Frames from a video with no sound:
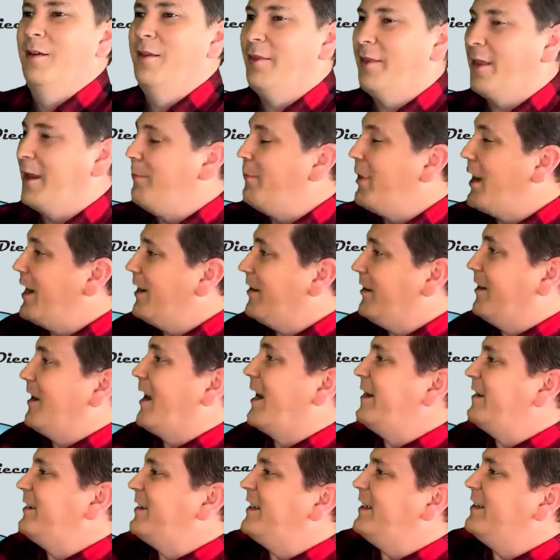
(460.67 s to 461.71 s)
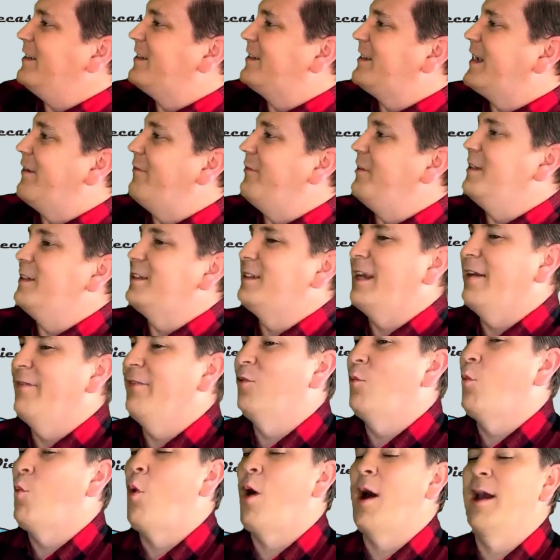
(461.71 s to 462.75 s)
They made a
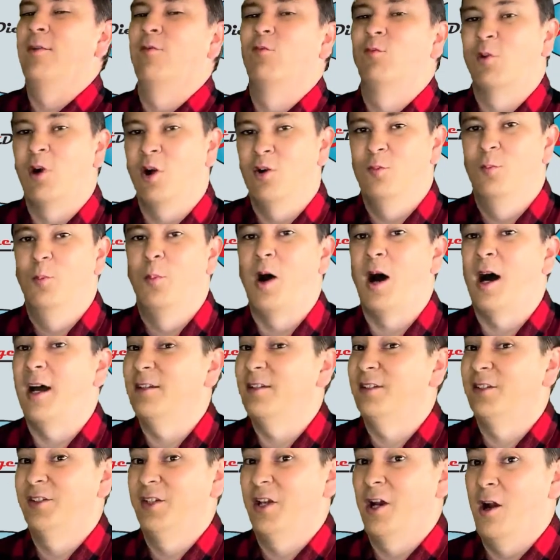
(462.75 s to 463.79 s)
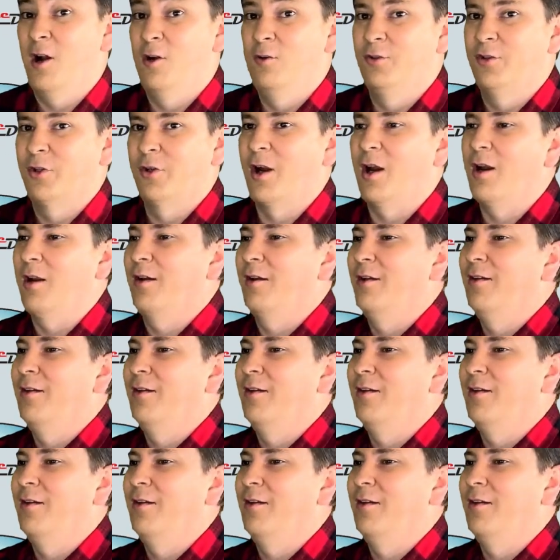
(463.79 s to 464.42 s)
1977 white Road Boss tow truck.